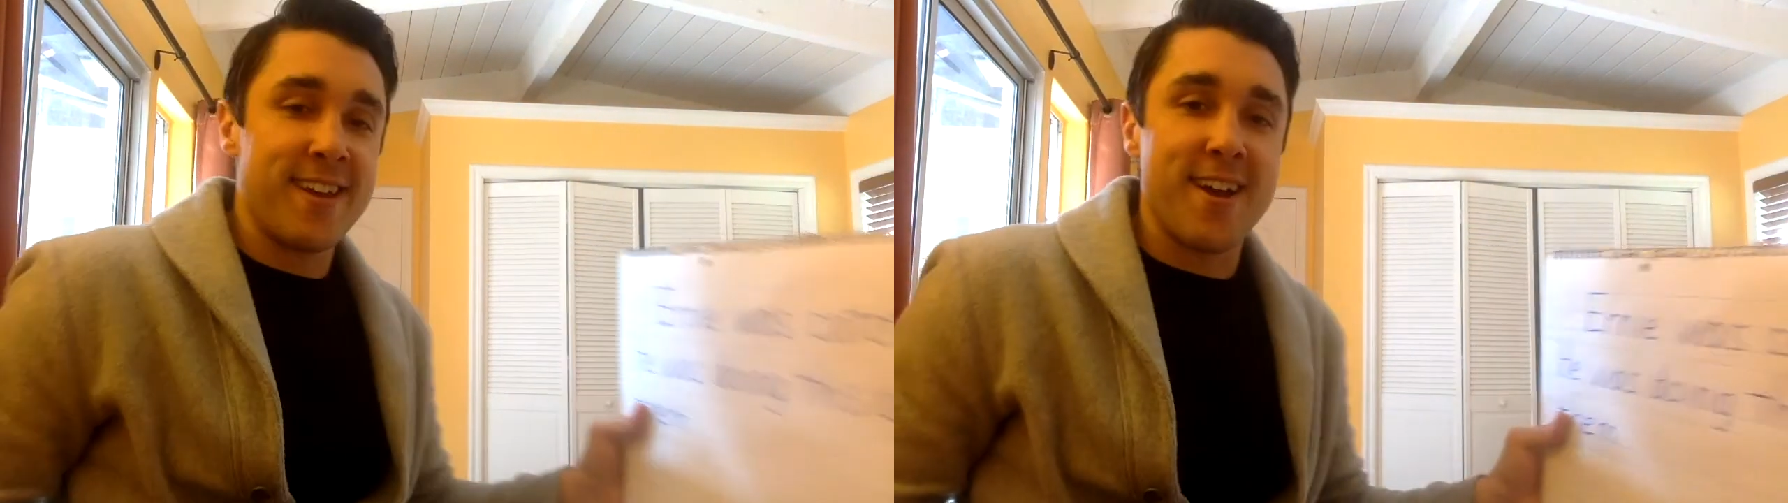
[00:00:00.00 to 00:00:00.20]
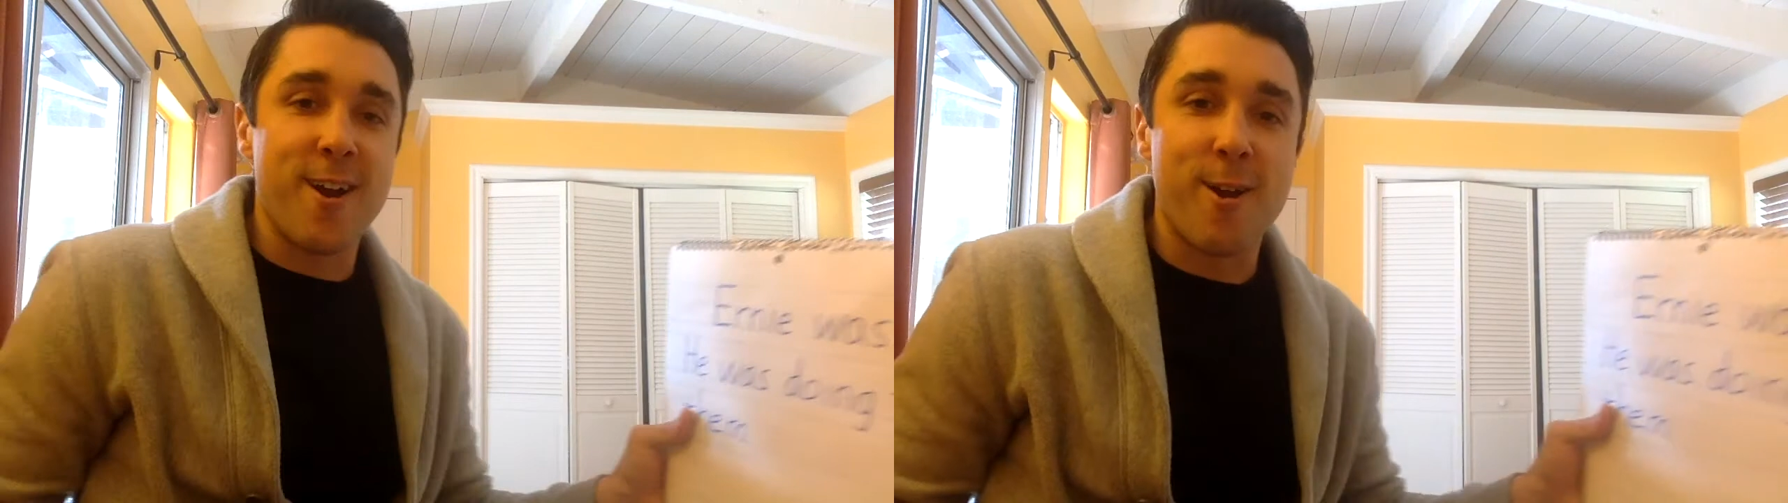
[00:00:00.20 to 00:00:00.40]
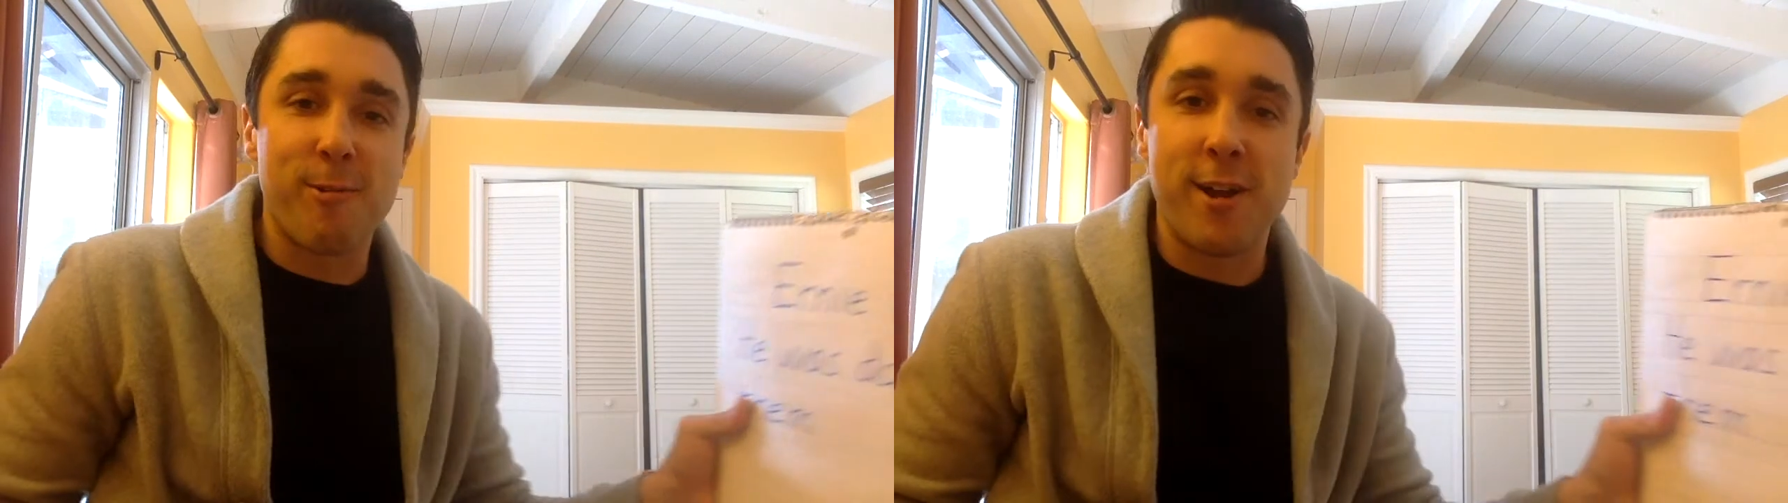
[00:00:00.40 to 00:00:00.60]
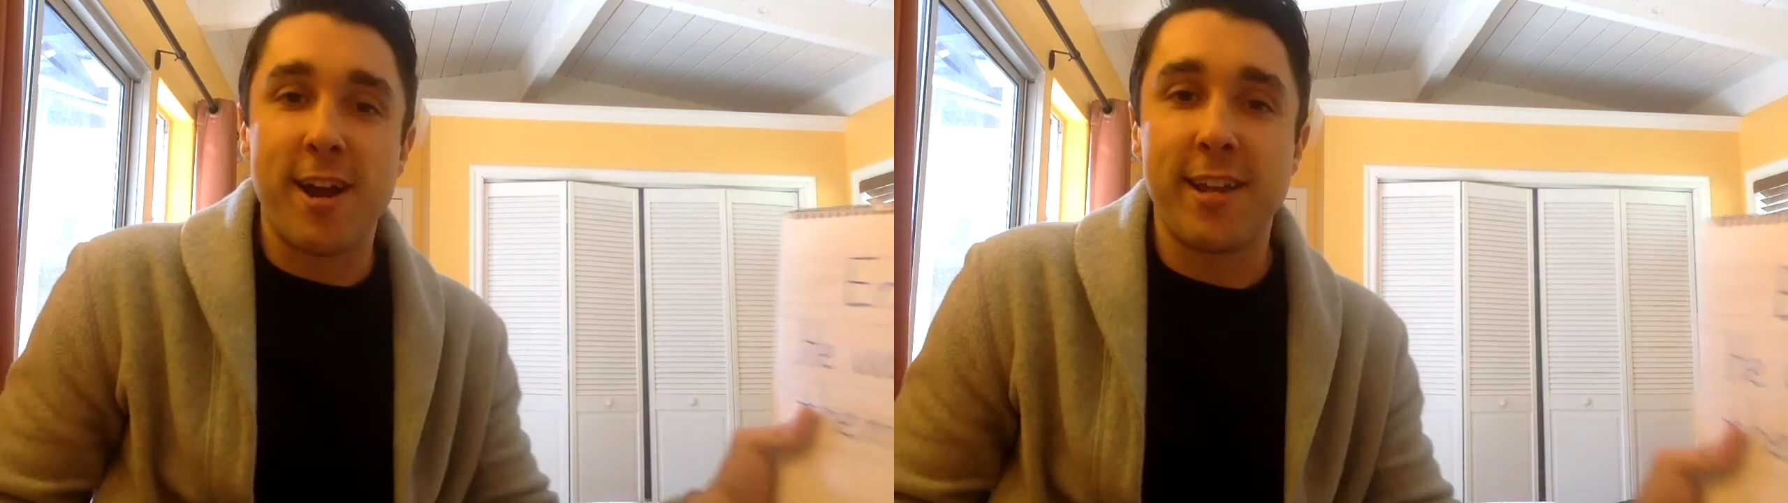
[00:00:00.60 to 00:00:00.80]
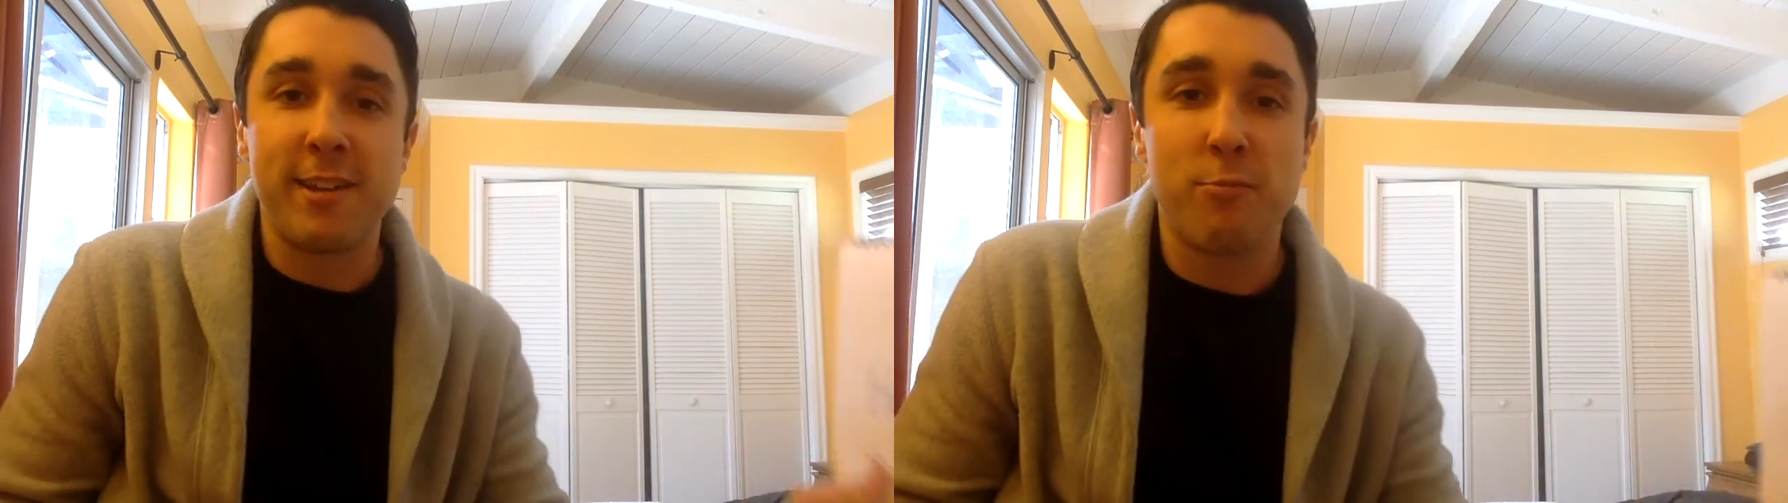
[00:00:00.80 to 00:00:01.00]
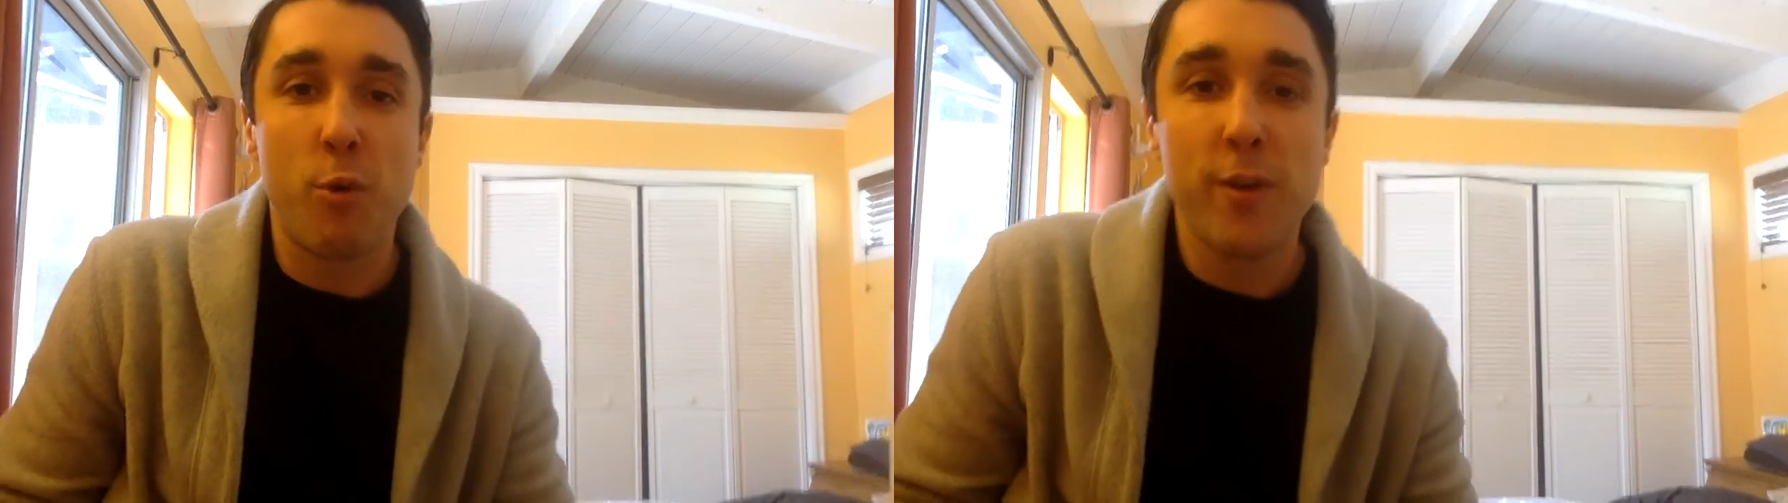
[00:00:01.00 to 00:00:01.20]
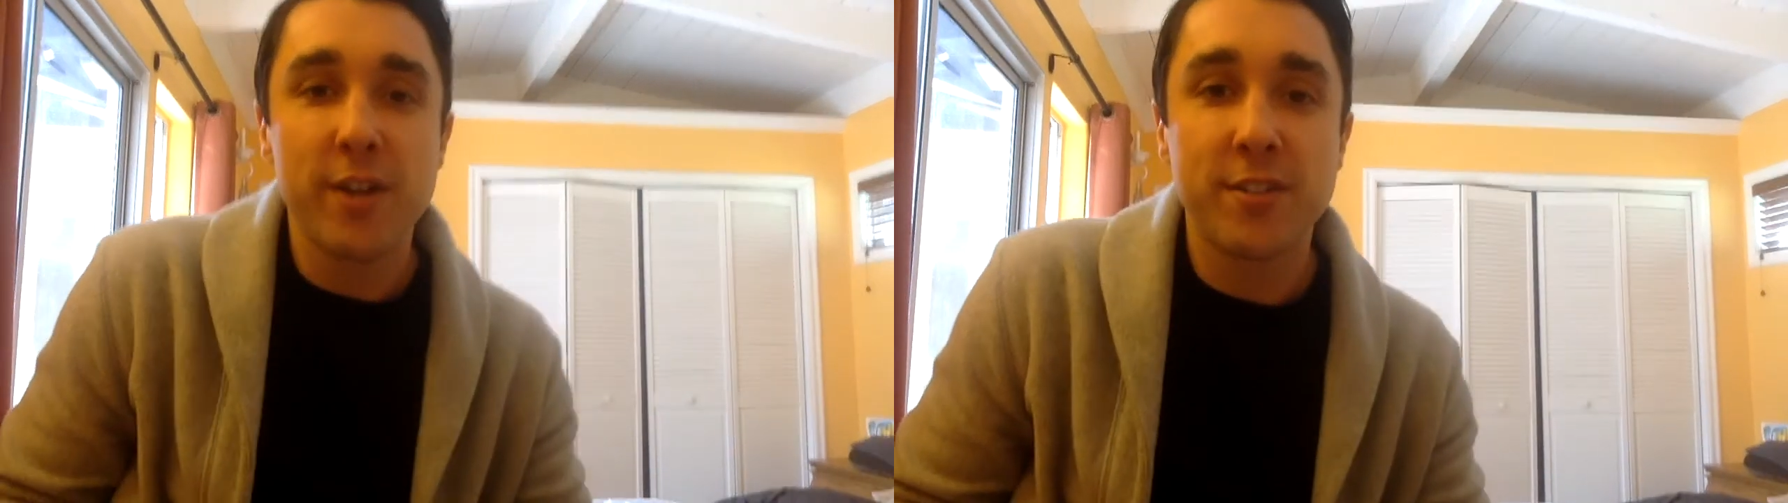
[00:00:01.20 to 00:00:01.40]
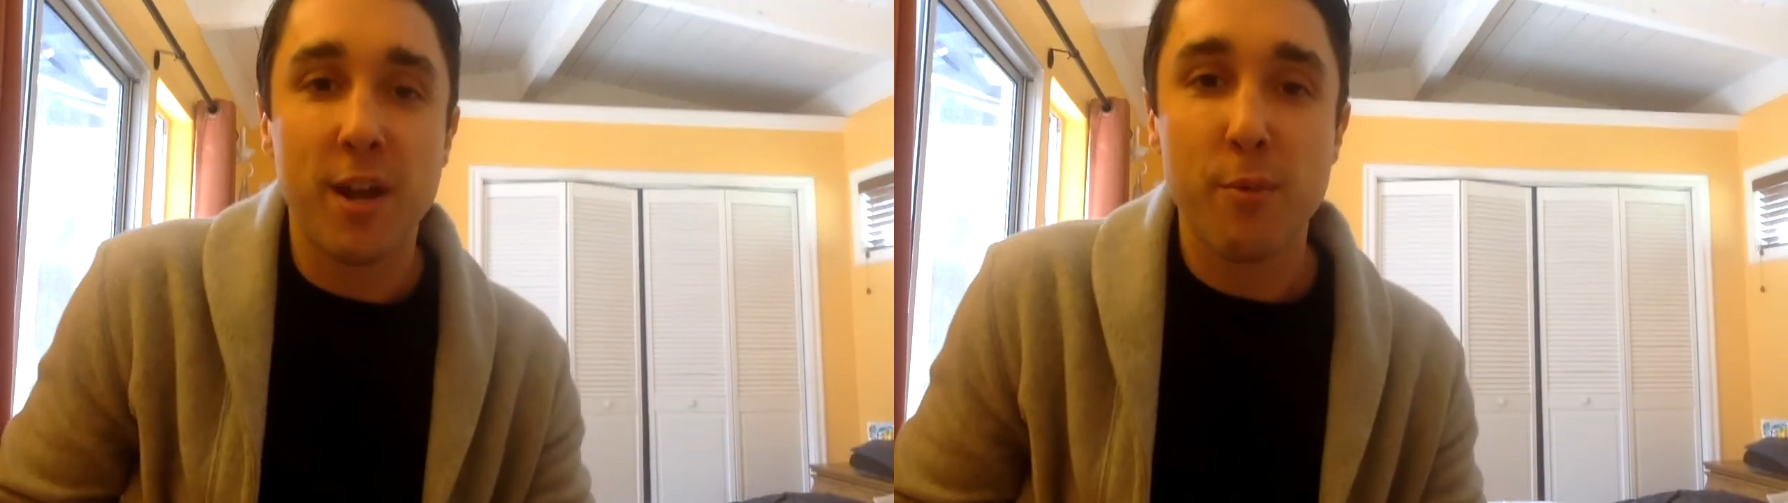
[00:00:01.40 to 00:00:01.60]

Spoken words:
Alrighty, well, we are done